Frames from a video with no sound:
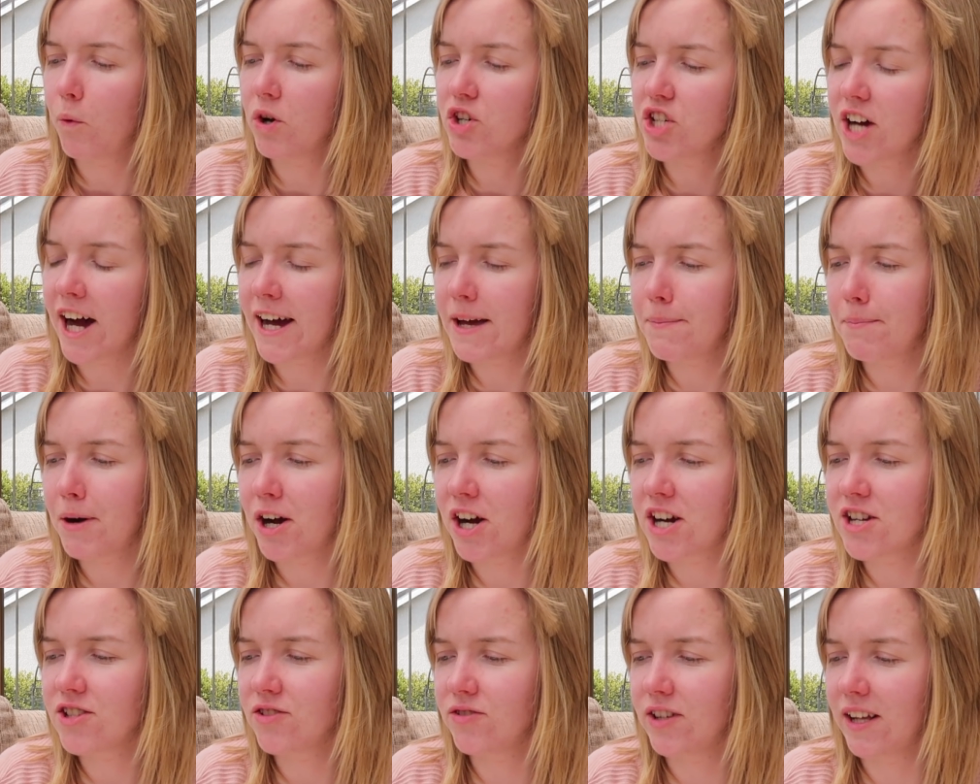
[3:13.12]
which I
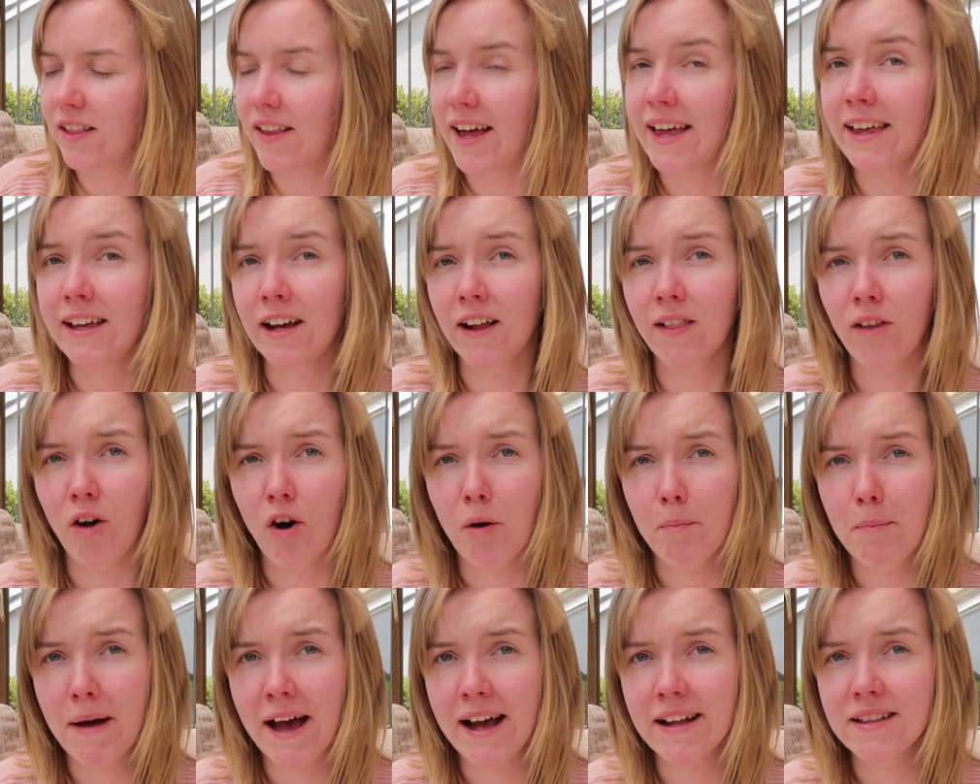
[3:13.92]
personally like a
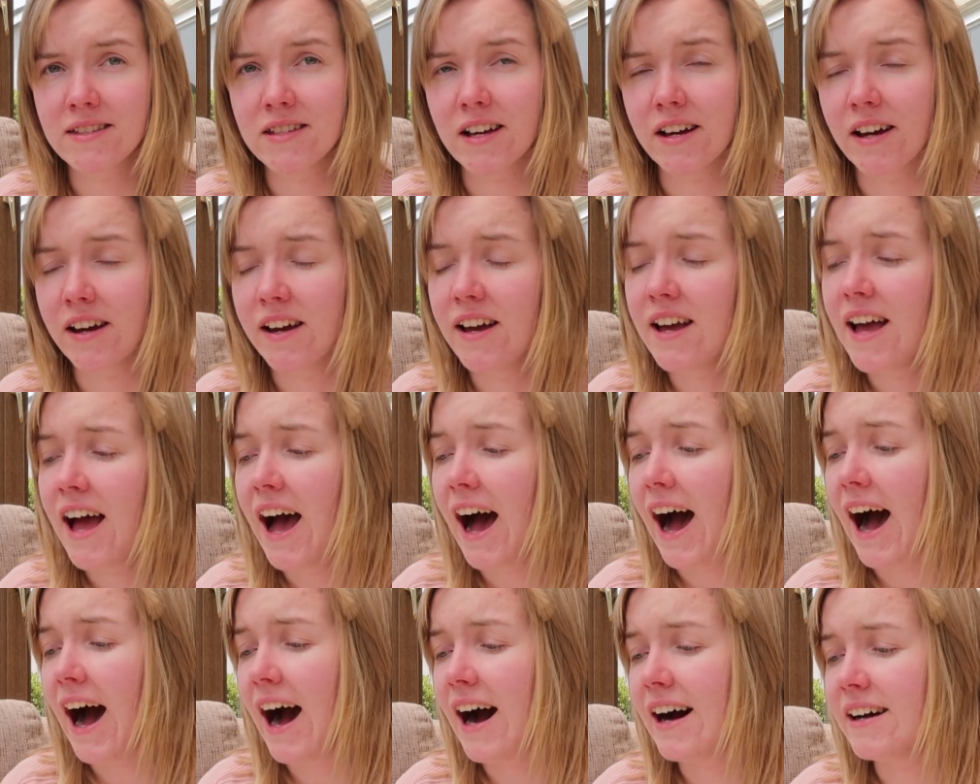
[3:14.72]
lot better,
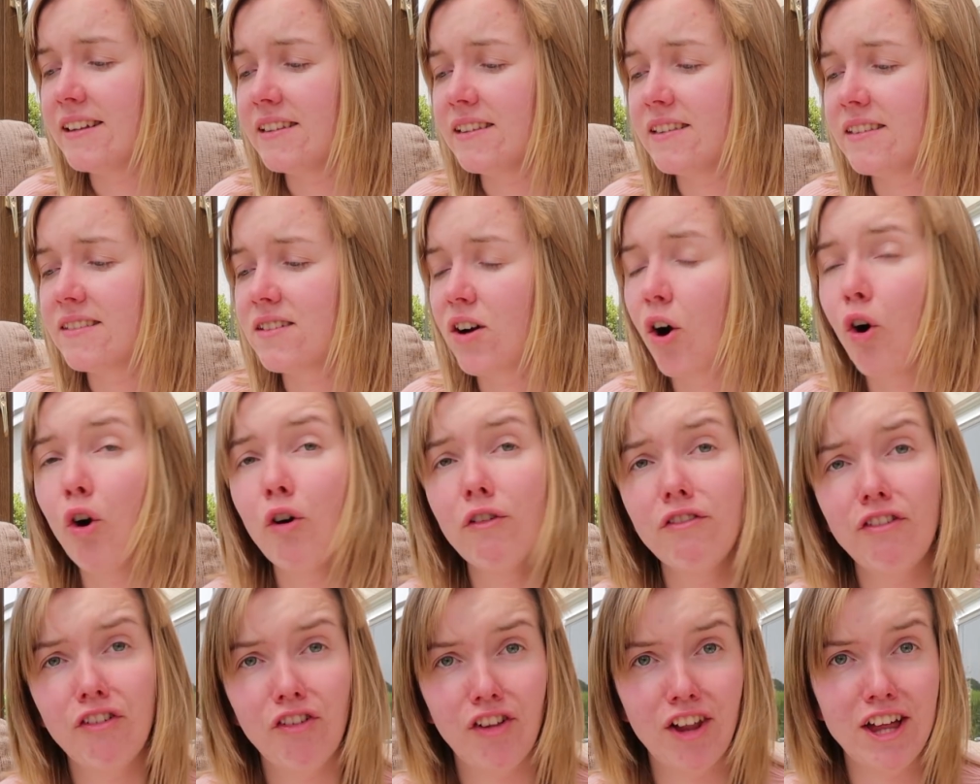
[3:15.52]
and
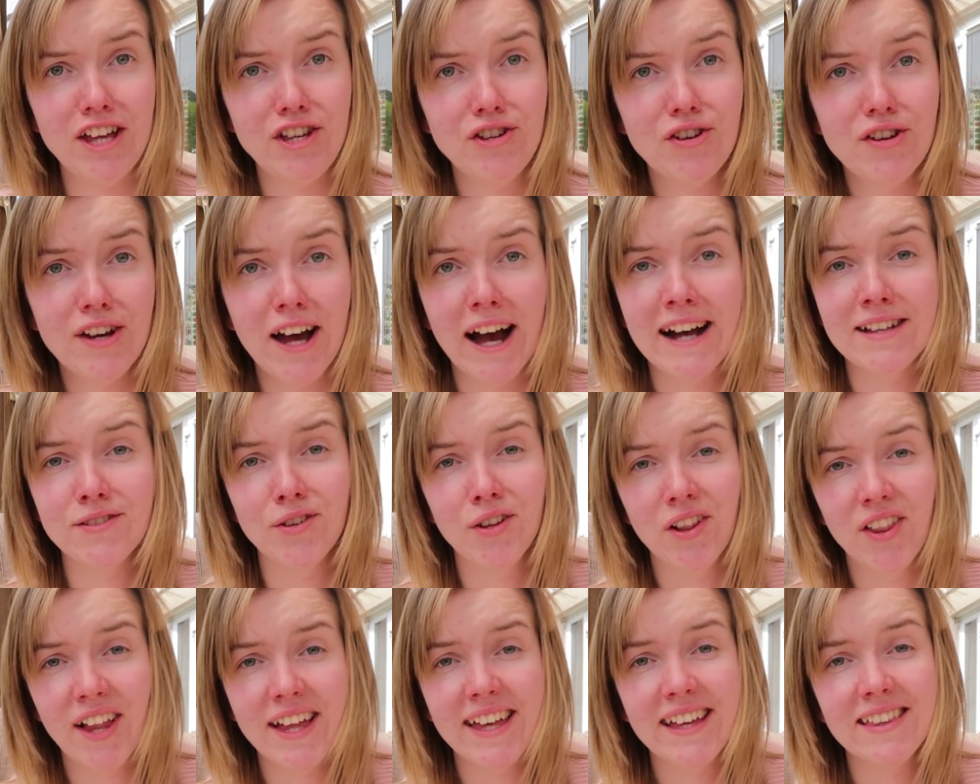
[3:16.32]
hopefully you guys
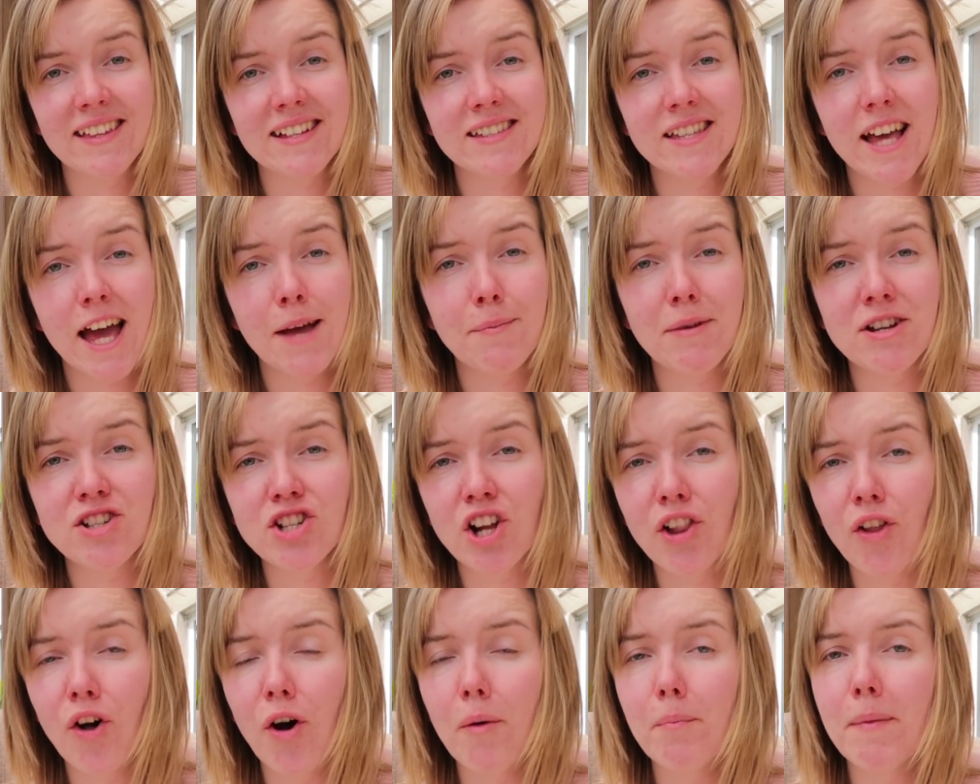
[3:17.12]
will like this
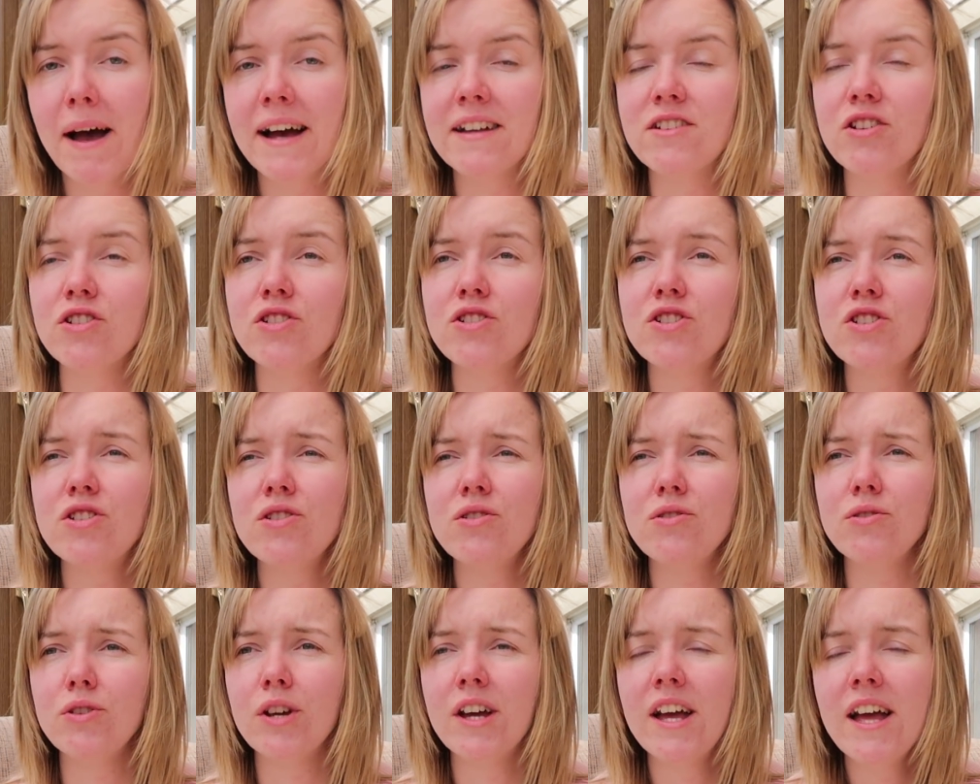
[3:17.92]
image a lot better
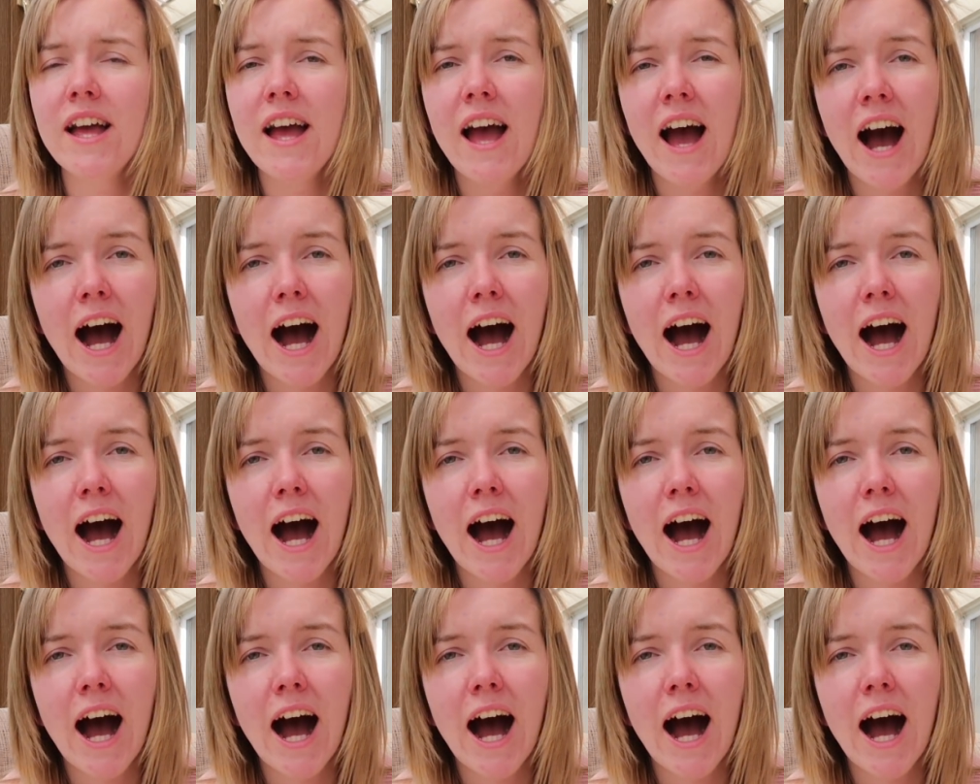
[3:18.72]
too.